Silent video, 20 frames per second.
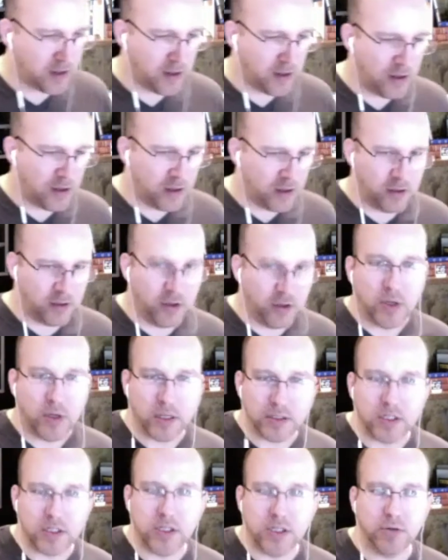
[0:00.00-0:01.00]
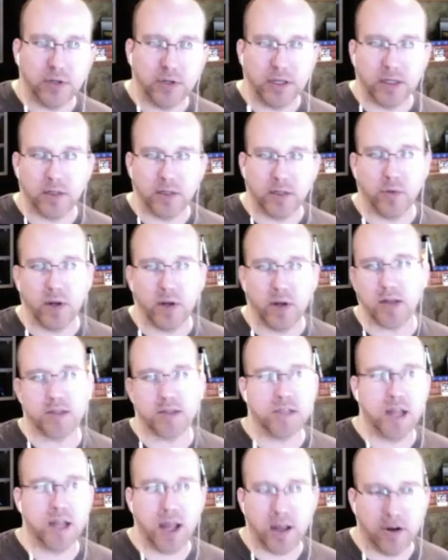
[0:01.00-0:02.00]
you can still we're not
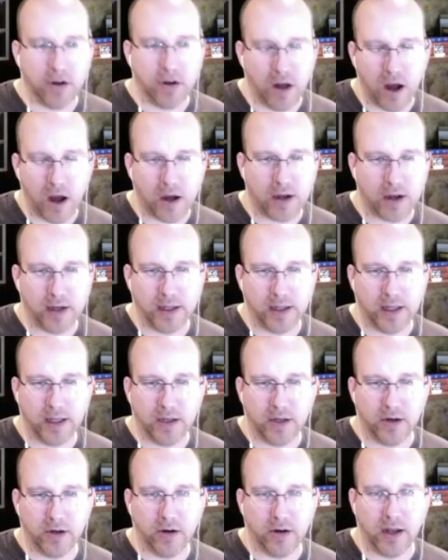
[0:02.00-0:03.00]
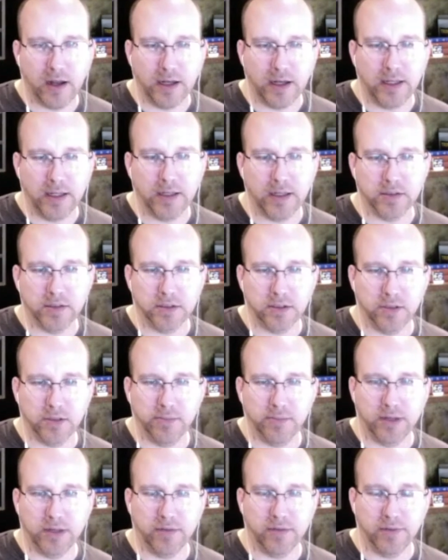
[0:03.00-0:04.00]
saying you're not going to get to your ideas and your
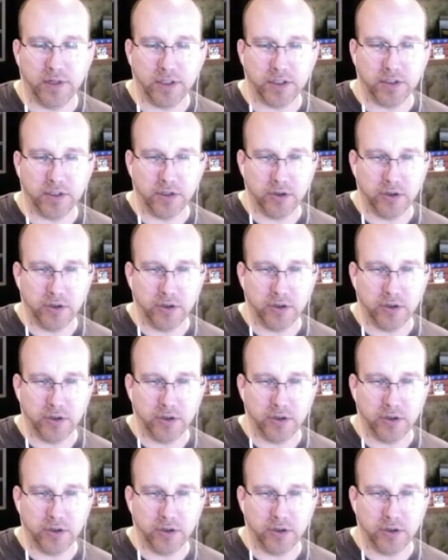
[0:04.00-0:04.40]
big vision, you